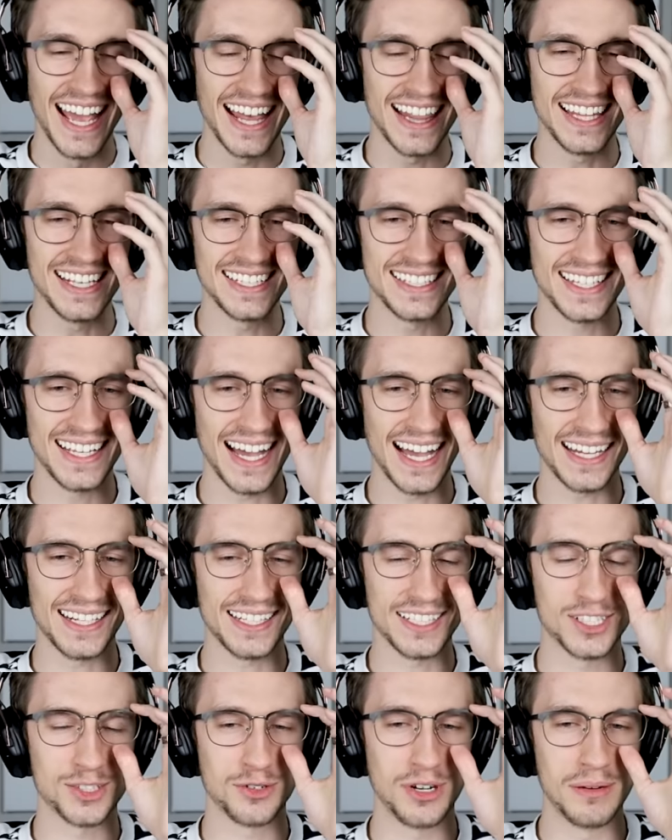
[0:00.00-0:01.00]
At least he got
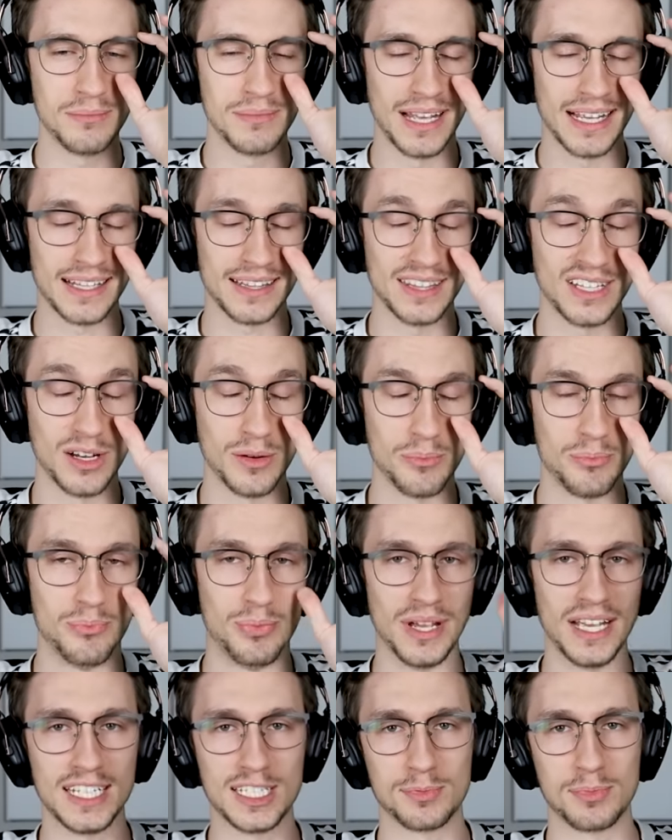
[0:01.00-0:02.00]
to scream like a little
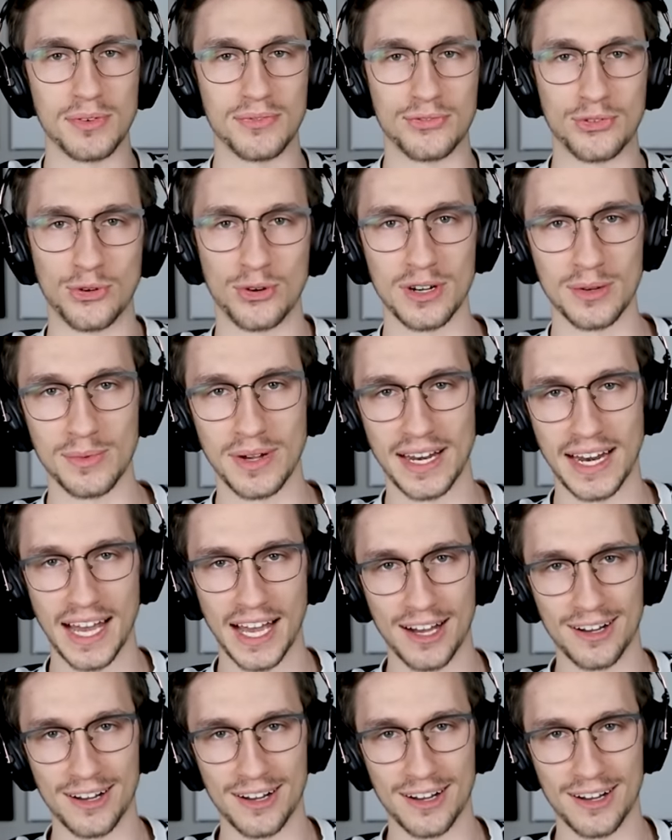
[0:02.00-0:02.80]
bitch before he went